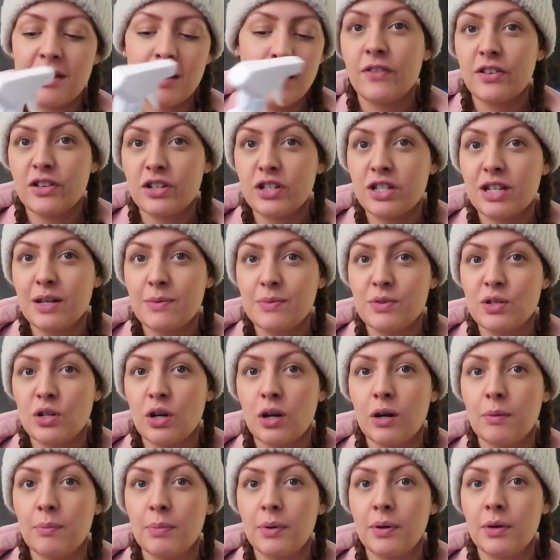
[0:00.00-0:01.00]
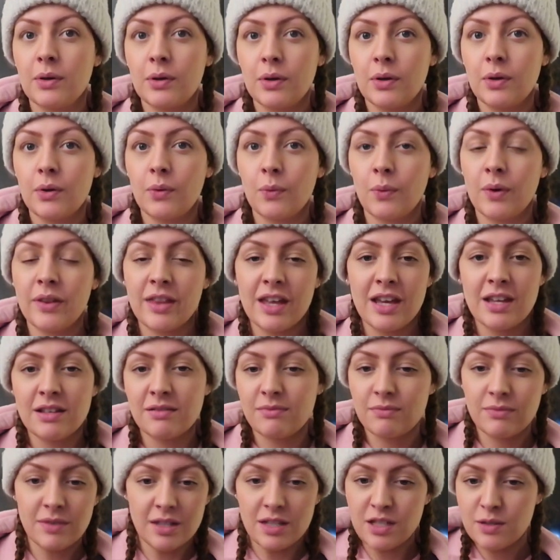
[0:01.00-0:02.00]
a uh, fish and chip shop, when they
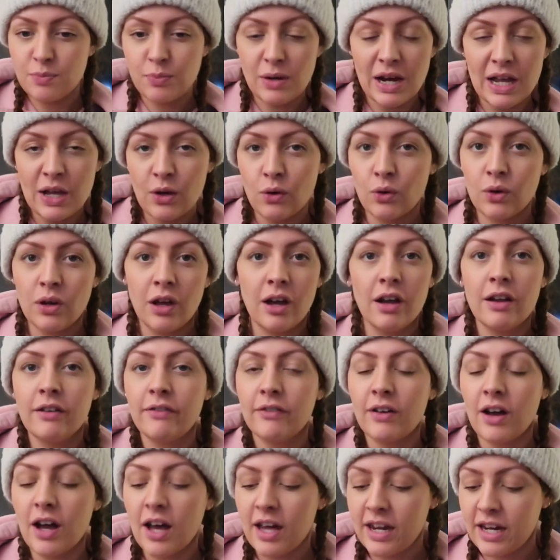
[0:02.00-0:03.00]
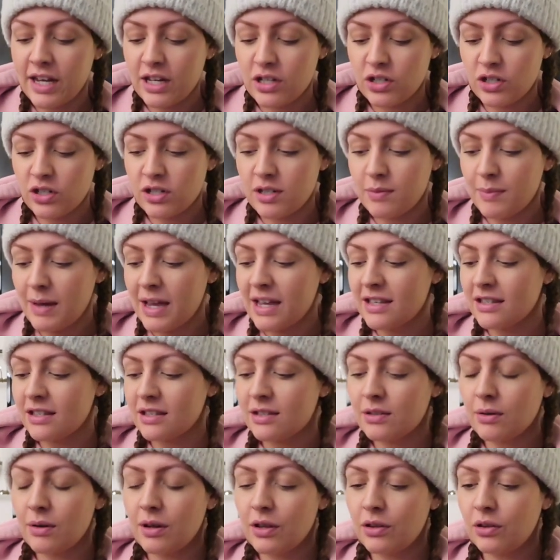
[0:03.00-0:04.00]
spray it all over and it's just amazing.
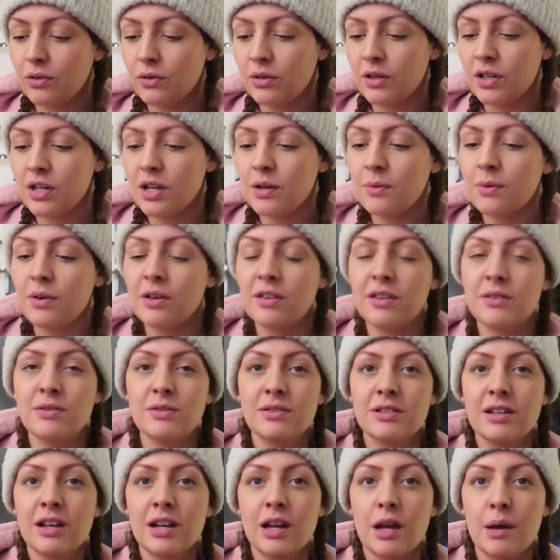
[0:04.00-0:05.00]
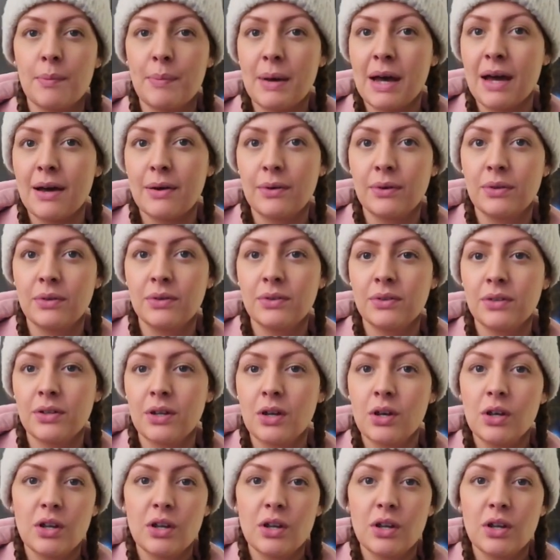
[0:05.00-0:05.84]
So I thought, you know what, this is like a pound,